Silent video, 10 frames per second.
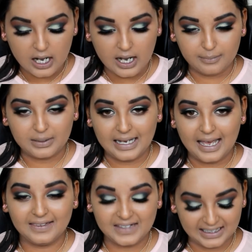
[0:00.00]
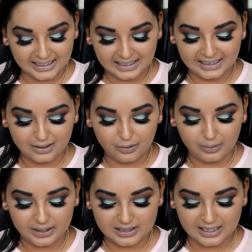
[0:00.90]
I'm glad that I
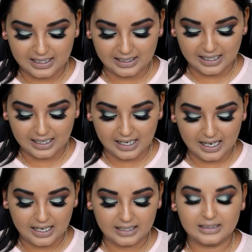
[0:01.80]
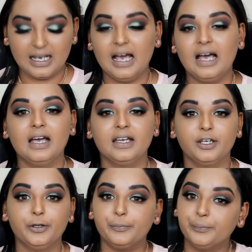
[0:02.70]
went again and I